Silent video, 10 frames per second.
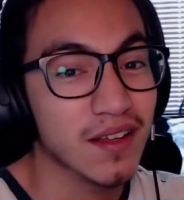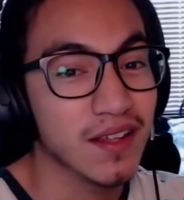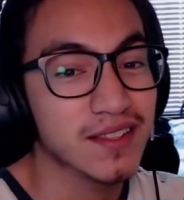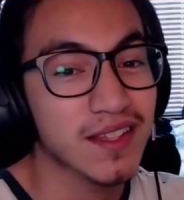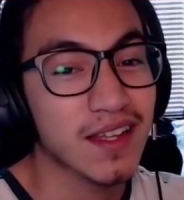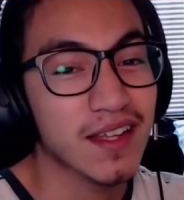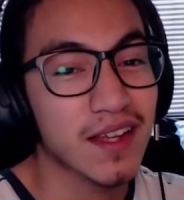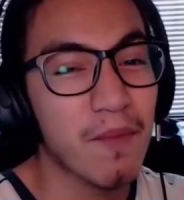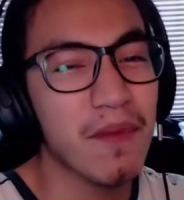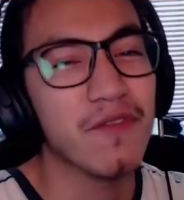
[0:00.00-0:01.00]
it's like
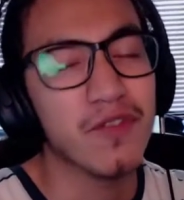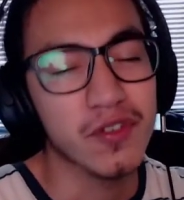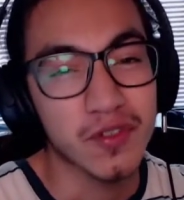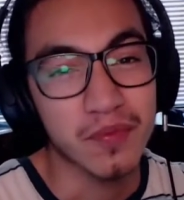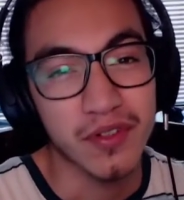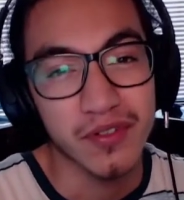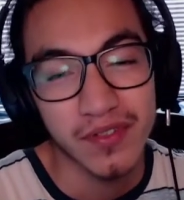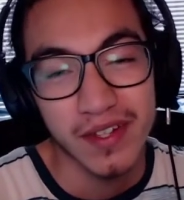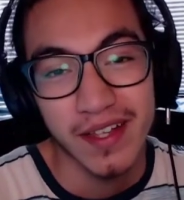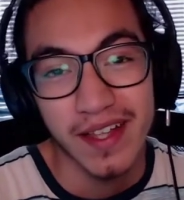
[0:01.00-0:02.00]
a bit future proof.
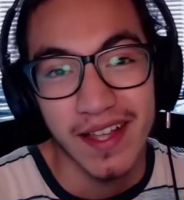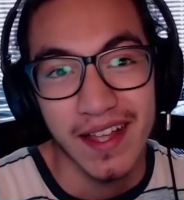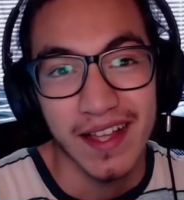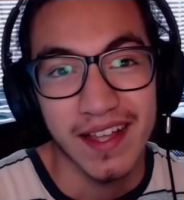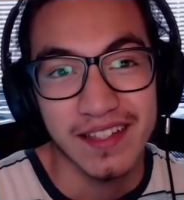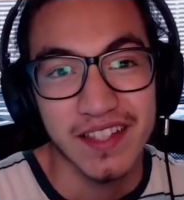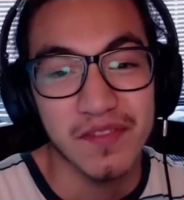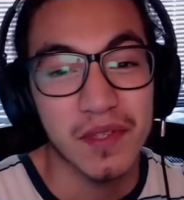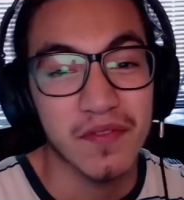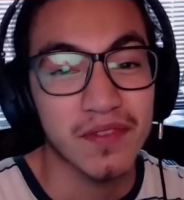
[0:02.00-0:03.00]
It gives
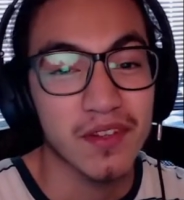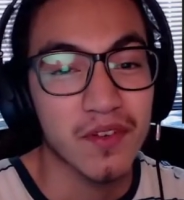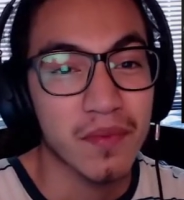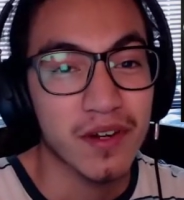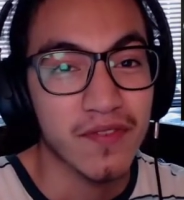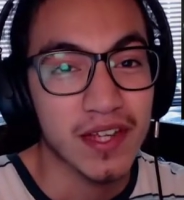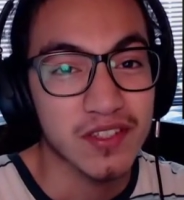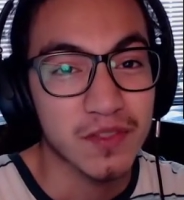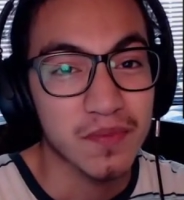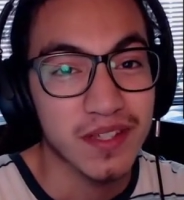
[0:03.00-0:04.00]
me a little bit of
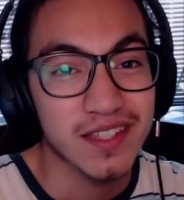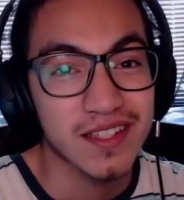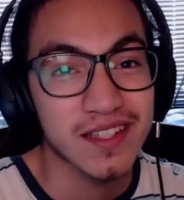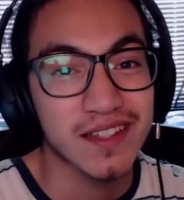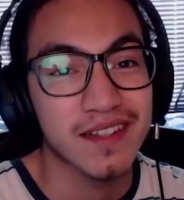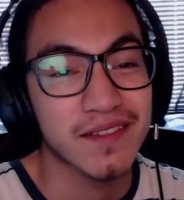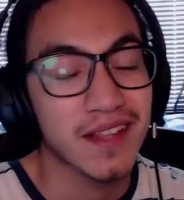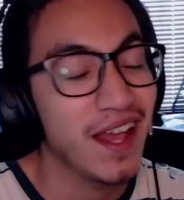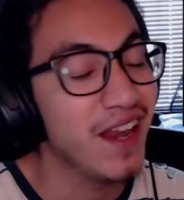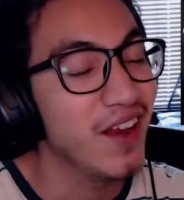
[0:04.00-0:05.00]
faster speeds,
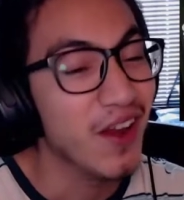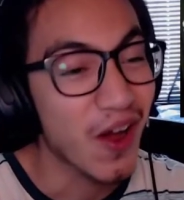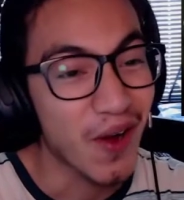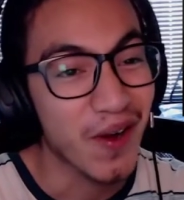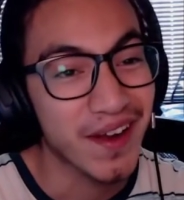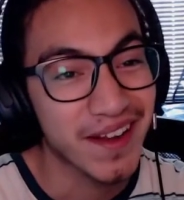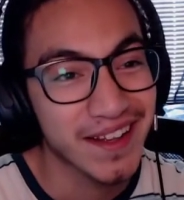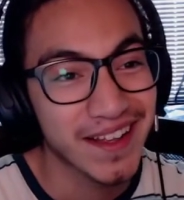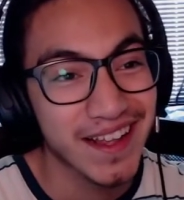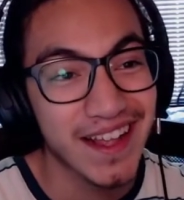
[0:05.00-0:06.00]
and no.
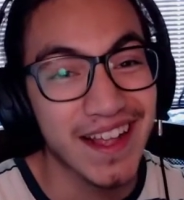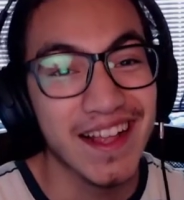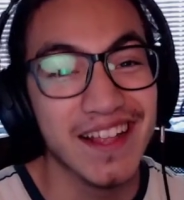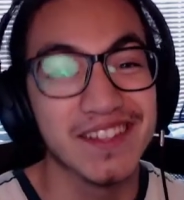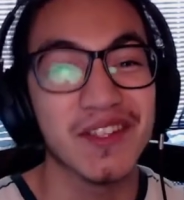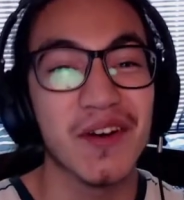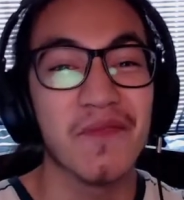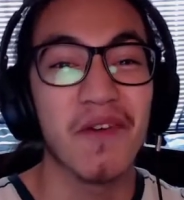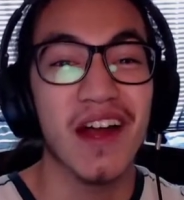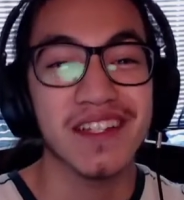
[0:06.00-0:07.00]
So
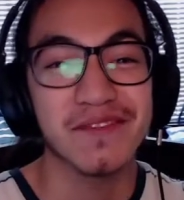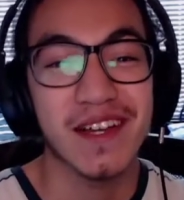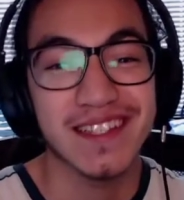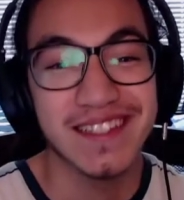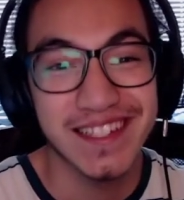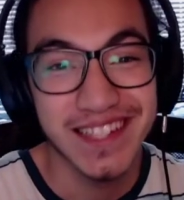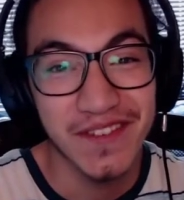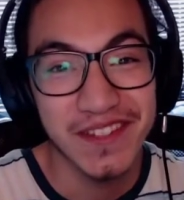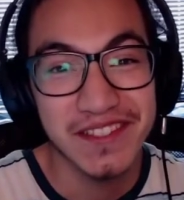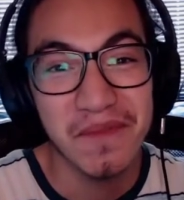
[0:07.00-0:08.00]
Proxmox doesn't
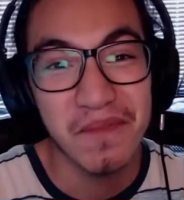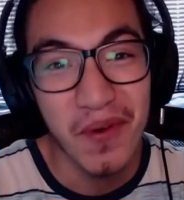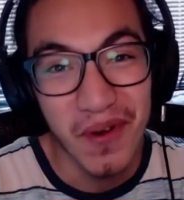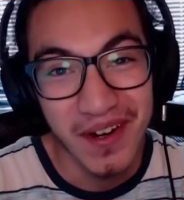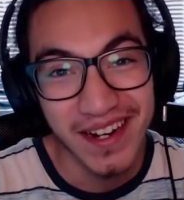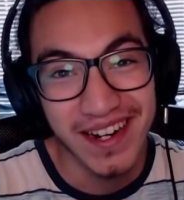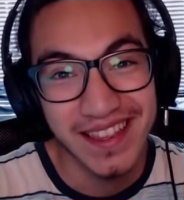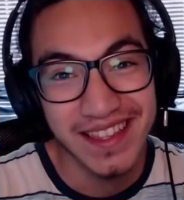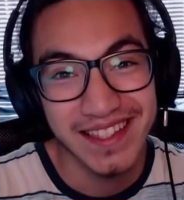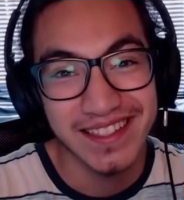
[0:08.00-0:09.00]
even support
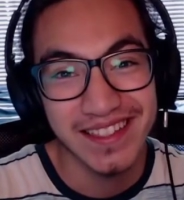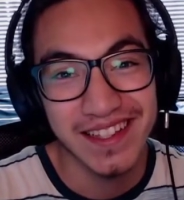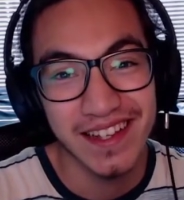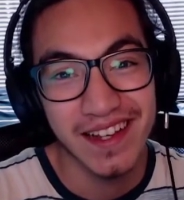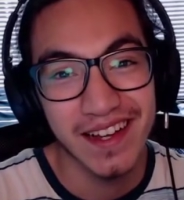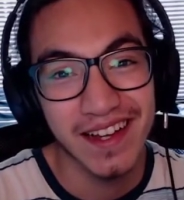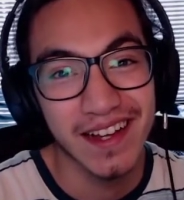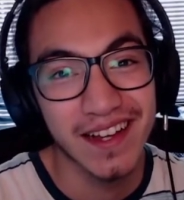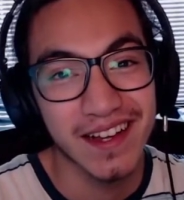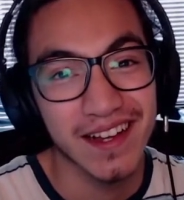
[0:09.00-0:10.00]
this
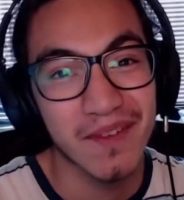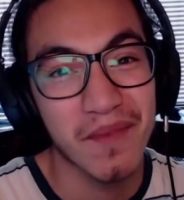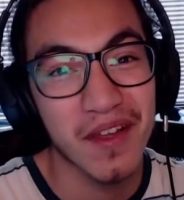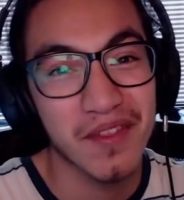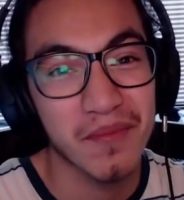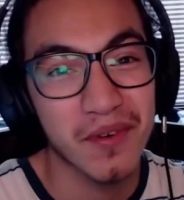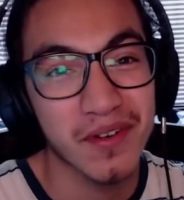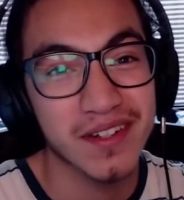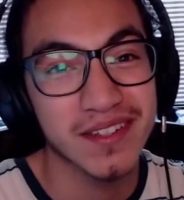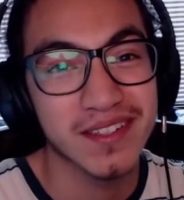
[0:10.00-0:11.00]

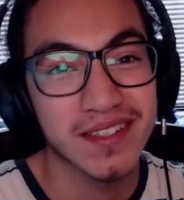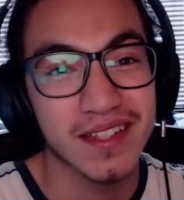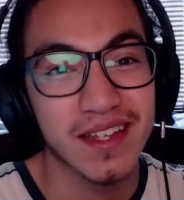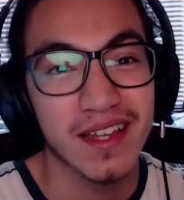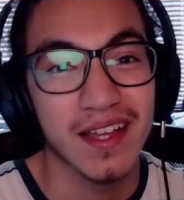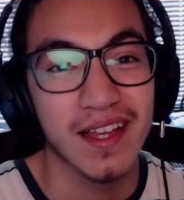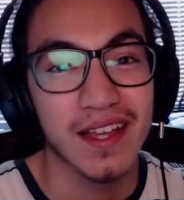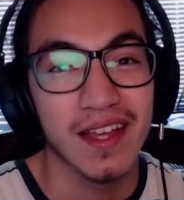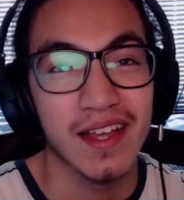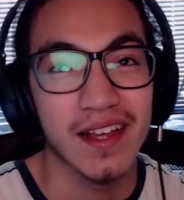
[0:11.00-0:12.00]
motherboard's
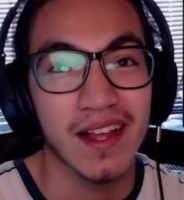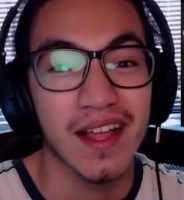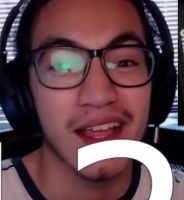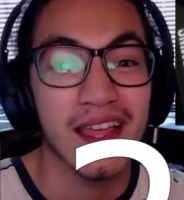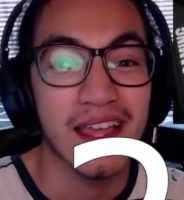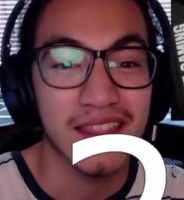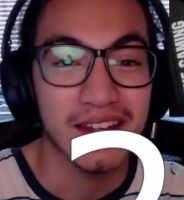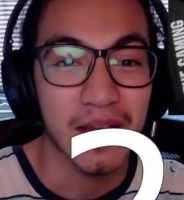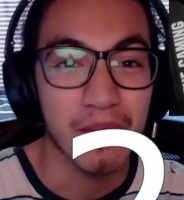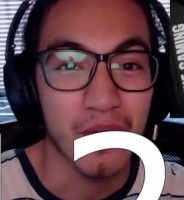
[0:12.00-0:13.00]

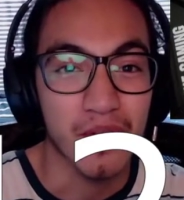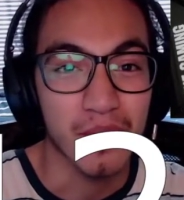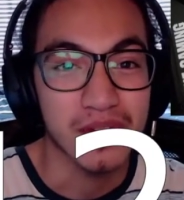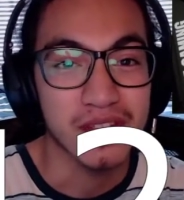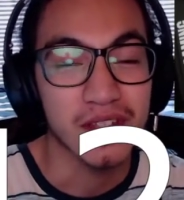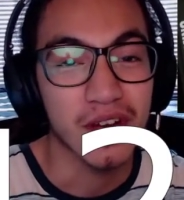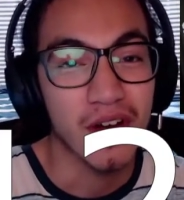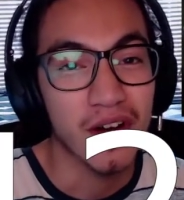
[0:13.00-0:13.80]
Ethernet port, which is the